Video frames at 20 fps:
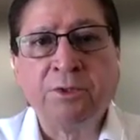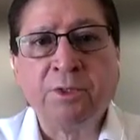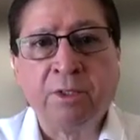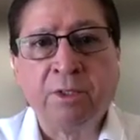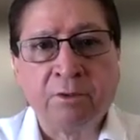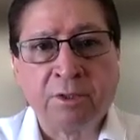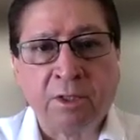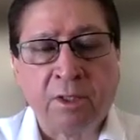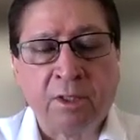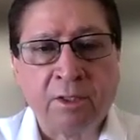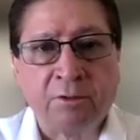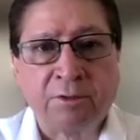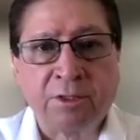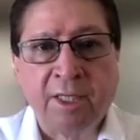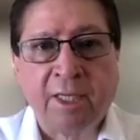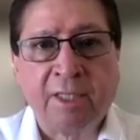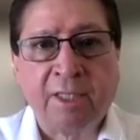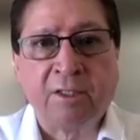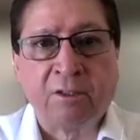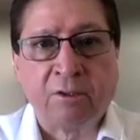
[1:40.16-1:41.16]
once you
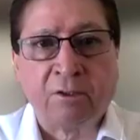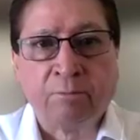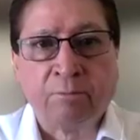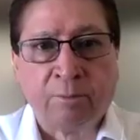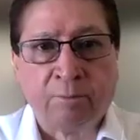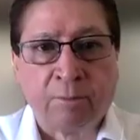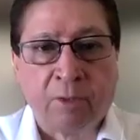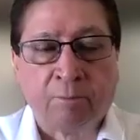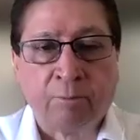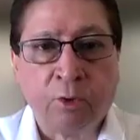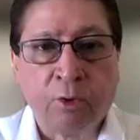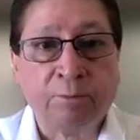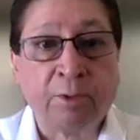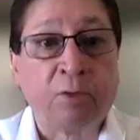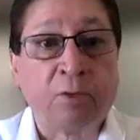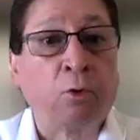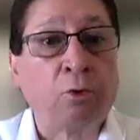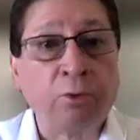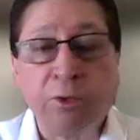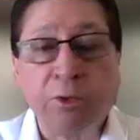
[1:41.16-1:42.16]
understand their
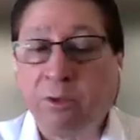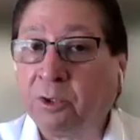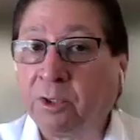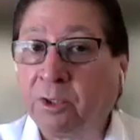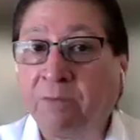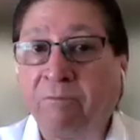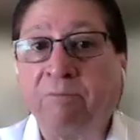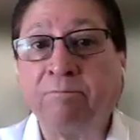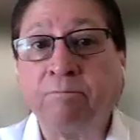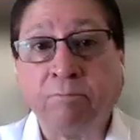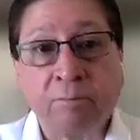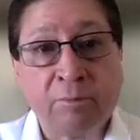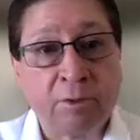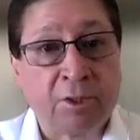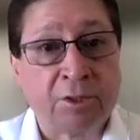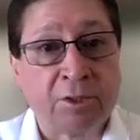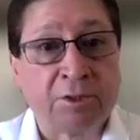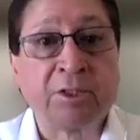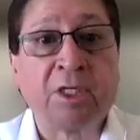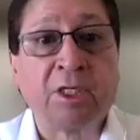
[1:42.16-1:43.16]
blueprint, or you can
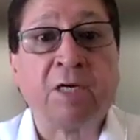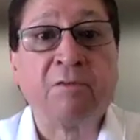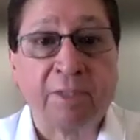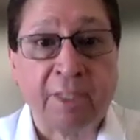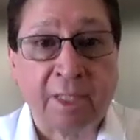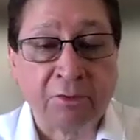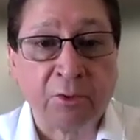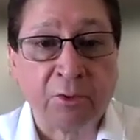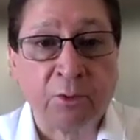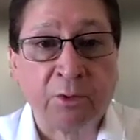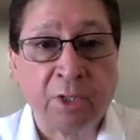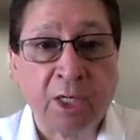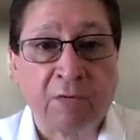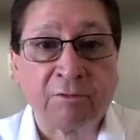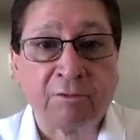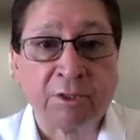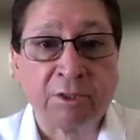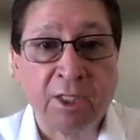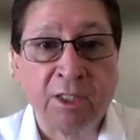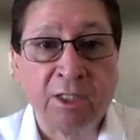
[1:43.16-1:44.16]
discover that
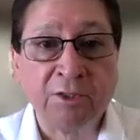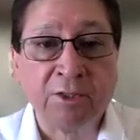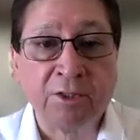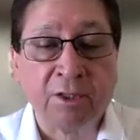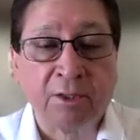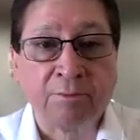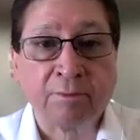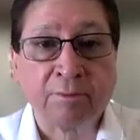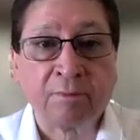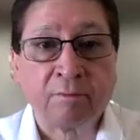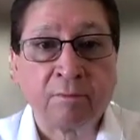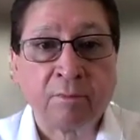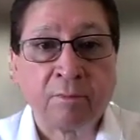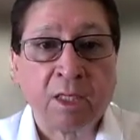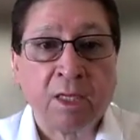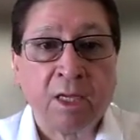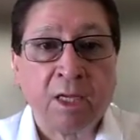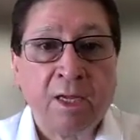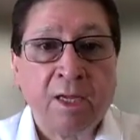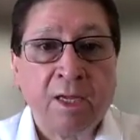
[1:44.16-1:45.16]
through conversation,
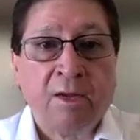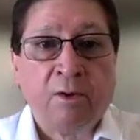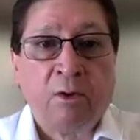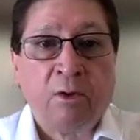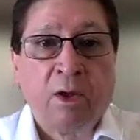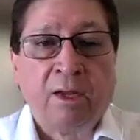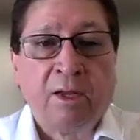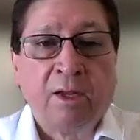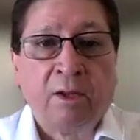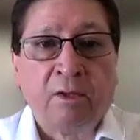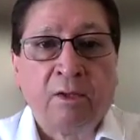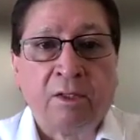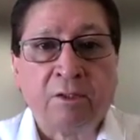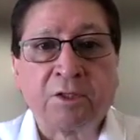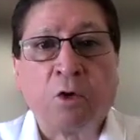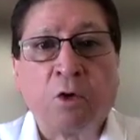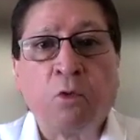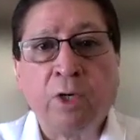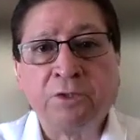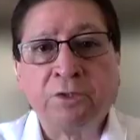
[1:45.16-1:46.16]

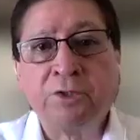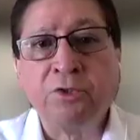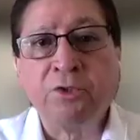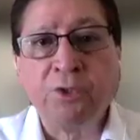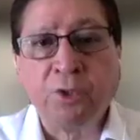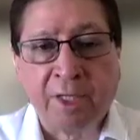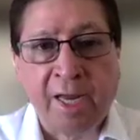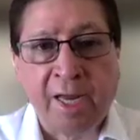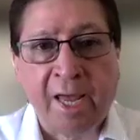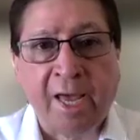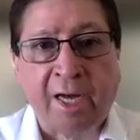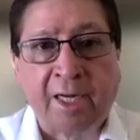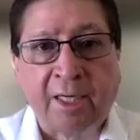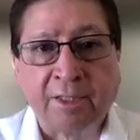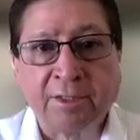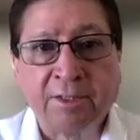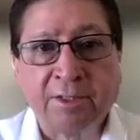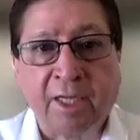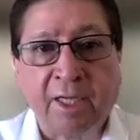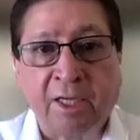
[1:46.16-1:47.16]
there's a question you can
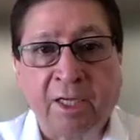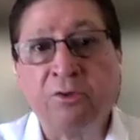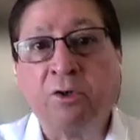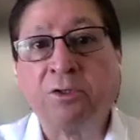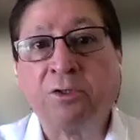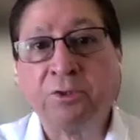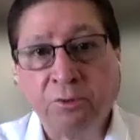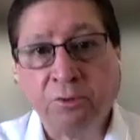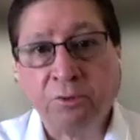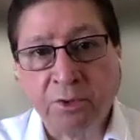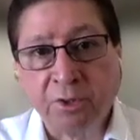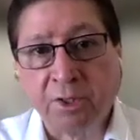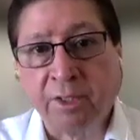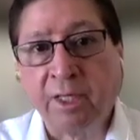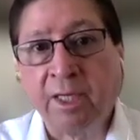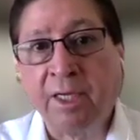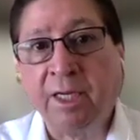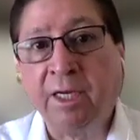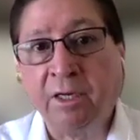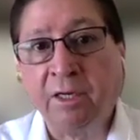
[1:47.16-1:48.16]
ask, and also
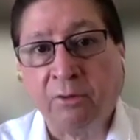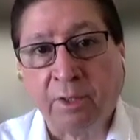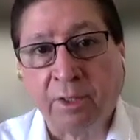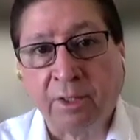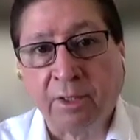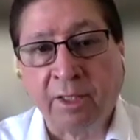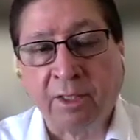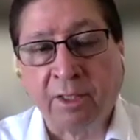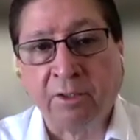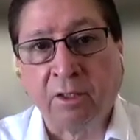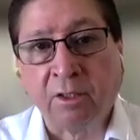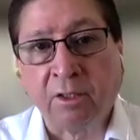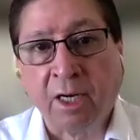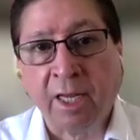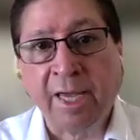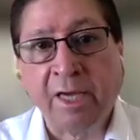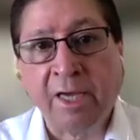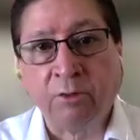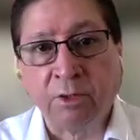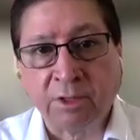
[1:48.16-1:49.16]
you can hear it in
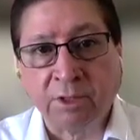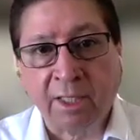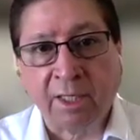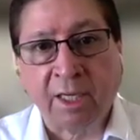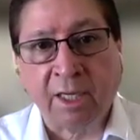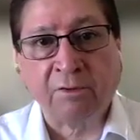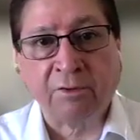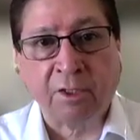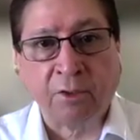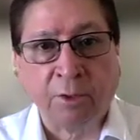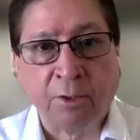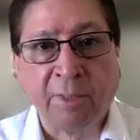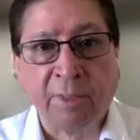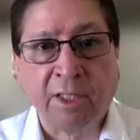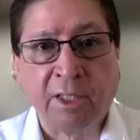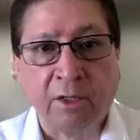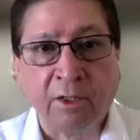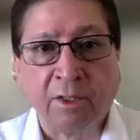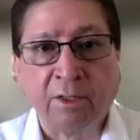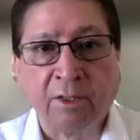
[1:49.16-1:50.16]
their language and how
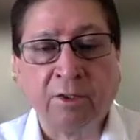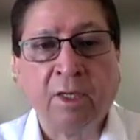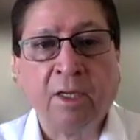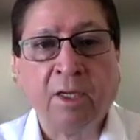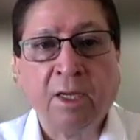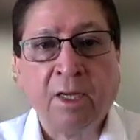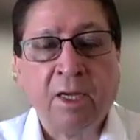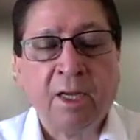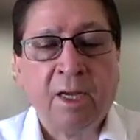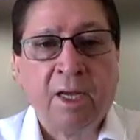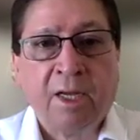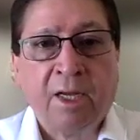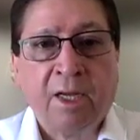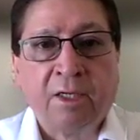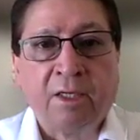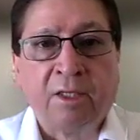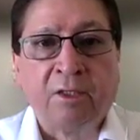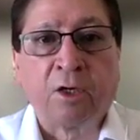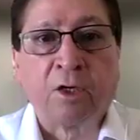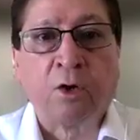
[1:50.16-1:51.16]
they communicate.
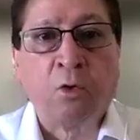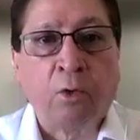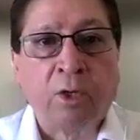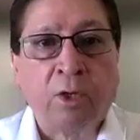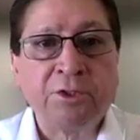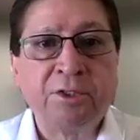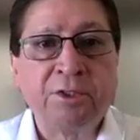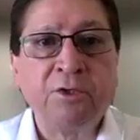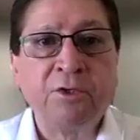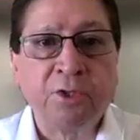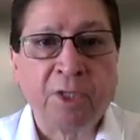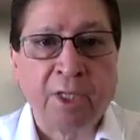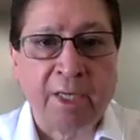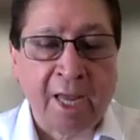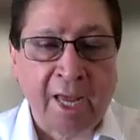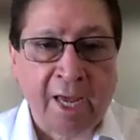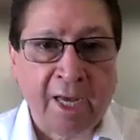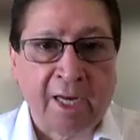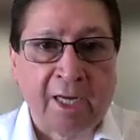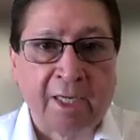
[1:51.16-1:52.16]
The question
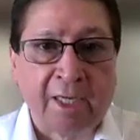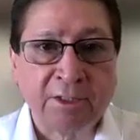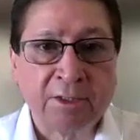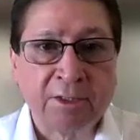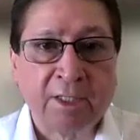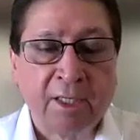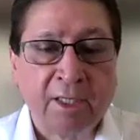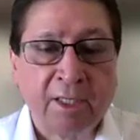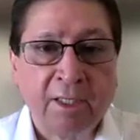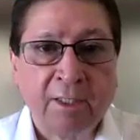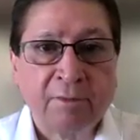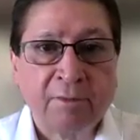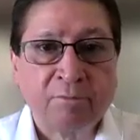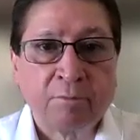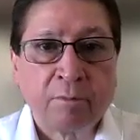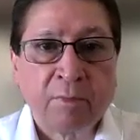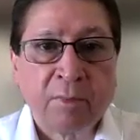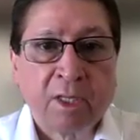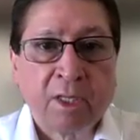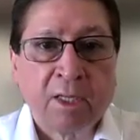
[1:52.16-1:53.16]
you can ask,
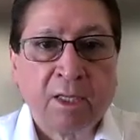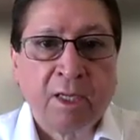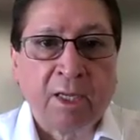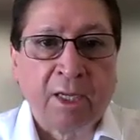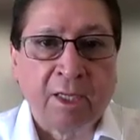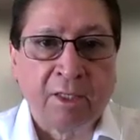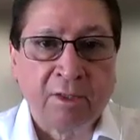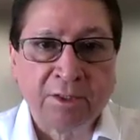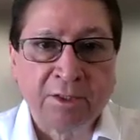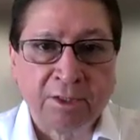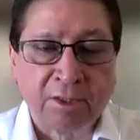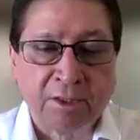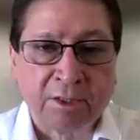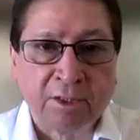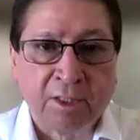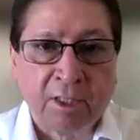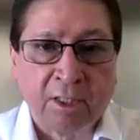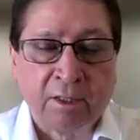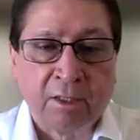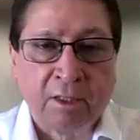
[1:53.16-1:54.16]
and
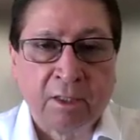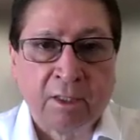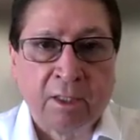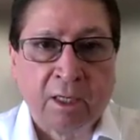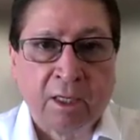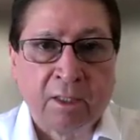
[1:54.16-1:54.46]
this is